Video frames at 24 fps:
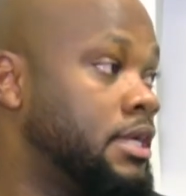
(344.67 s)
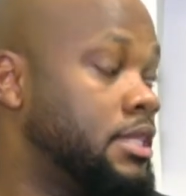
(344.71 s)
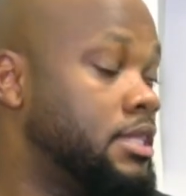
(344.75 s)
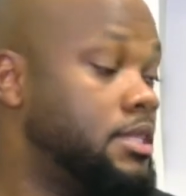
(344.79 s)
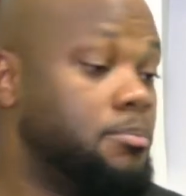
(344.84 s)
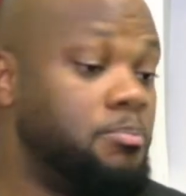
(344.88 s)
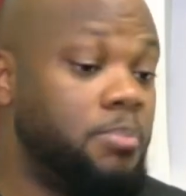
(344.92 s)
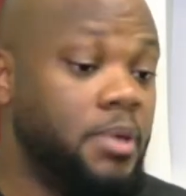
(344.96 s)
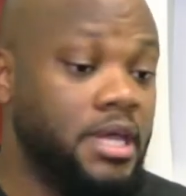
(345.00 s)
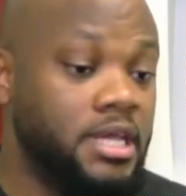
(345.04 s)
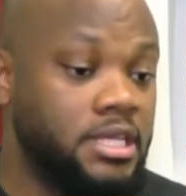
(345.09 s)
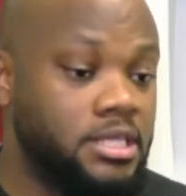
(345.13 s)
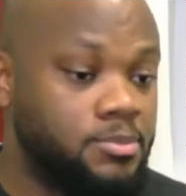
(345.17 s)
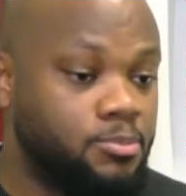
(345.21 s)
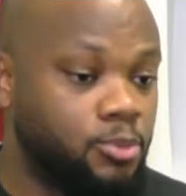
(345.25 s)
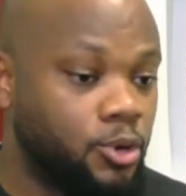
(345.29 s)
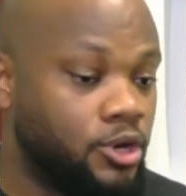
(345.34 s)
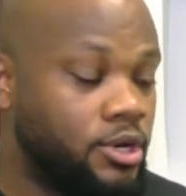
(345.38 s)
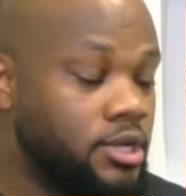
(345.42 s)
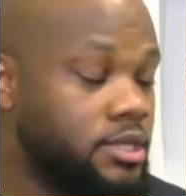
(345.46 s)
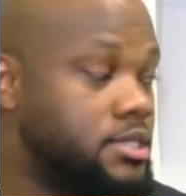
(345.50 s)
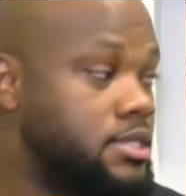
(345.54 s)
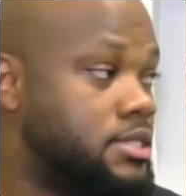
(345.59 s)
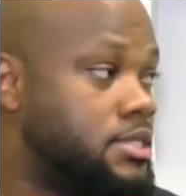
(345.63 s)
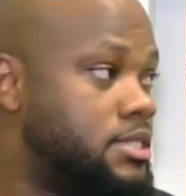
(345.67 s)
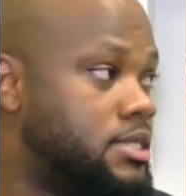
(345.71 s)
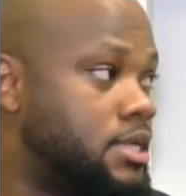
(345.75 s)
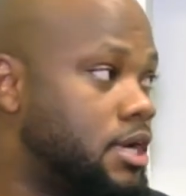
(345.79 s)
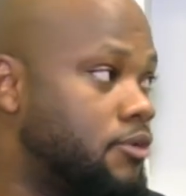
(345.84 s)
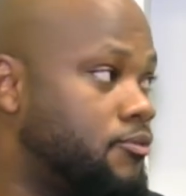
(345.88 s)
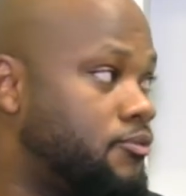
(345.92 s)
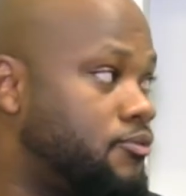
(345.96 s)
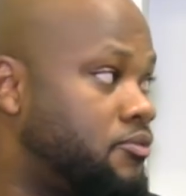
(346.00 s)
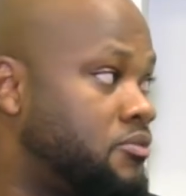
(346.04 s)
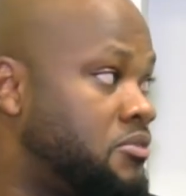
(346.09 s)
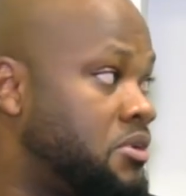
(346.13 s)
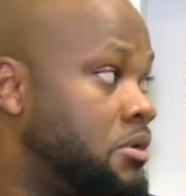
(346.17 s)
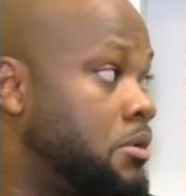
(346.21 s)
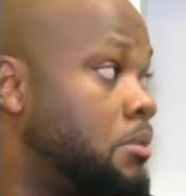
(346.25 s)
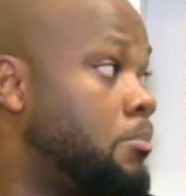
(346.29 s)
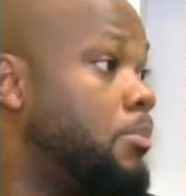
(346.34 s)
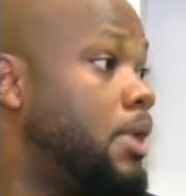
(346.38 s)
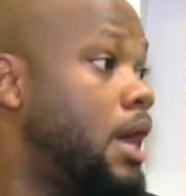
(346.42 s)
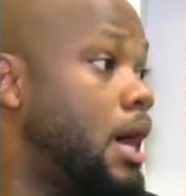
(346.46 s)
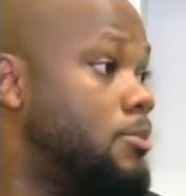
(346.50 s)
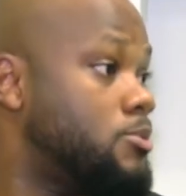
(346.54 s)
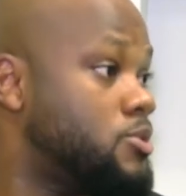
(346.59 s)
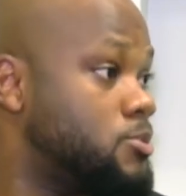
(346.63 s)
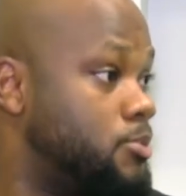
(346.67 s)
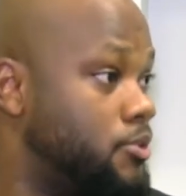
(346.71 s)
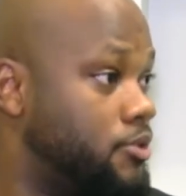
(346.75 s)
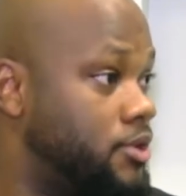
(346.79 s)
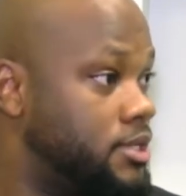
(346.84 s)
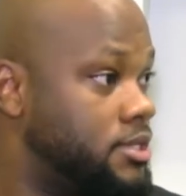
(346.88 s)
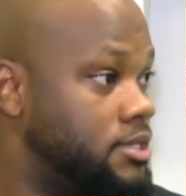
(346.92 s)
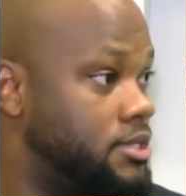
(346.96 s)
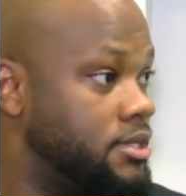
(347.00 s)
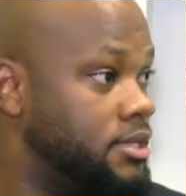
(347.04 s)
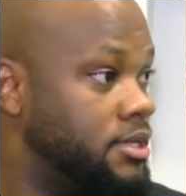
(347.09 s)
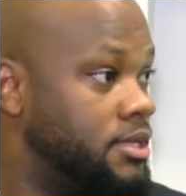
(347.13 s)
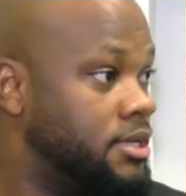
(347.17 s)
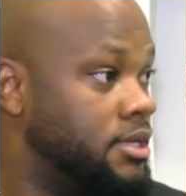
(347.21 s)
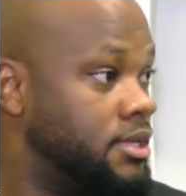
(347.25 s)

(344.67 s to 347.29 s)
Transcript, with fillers: The base product itself, Palm Spirit,